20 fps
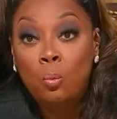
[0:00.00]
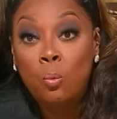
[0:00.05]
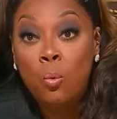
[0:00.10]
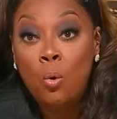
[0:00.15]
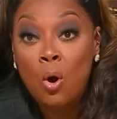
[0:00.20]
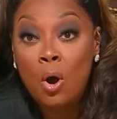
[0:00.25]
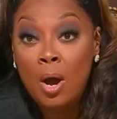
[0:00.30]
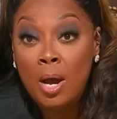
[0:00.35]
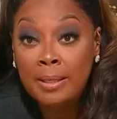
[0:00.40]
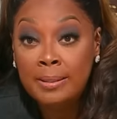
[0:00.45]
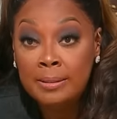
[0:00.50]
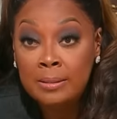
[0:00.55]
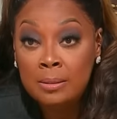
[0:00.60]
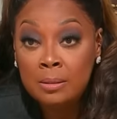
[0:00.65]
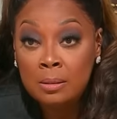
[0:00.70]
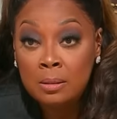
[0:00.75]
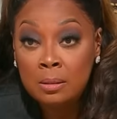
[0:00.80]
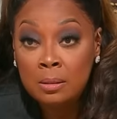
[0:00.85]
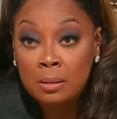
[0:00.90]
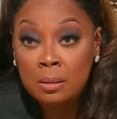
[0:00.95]

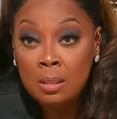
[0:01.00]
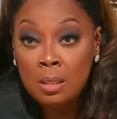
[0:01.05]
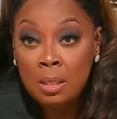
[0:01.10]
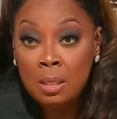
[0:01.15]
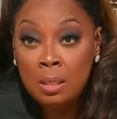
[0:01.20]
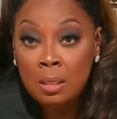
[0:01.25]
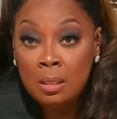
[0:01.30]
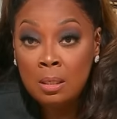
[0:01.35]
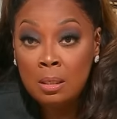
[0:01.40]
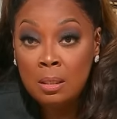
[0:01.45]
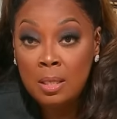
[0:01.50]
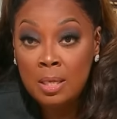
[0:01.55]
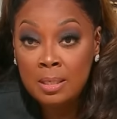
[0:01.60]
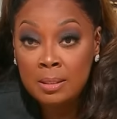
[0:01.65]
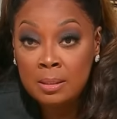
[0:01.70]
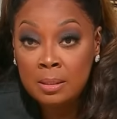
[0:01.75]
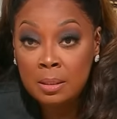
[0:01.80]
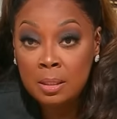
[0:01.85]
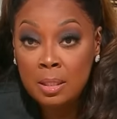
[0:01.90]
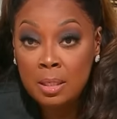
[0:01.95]
What?
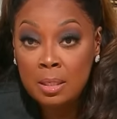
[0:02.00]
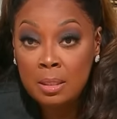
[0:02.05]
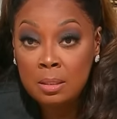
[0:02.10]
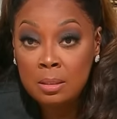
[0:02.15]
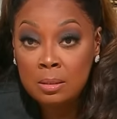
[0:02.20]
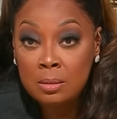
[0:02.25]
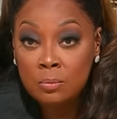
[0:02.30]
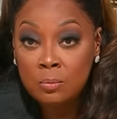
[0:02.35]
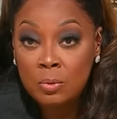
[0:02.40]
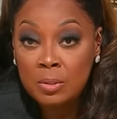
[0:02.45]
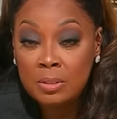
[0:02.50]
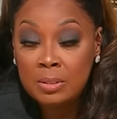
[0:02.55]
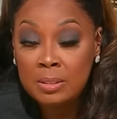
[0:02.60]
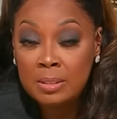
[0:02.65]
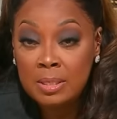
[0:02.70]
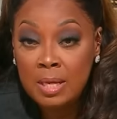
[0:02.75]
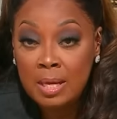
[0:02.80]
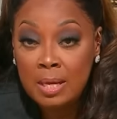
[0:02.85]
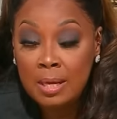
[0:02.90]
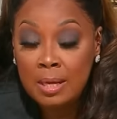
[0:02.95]
This lease was
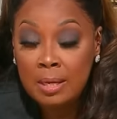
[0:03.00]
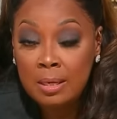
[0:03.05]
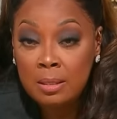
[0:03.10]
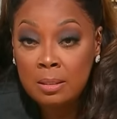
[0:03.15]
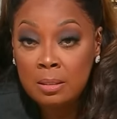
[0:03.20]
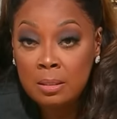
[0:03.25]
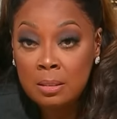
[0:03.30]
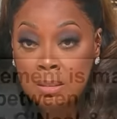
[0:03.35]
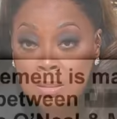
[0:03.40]
signed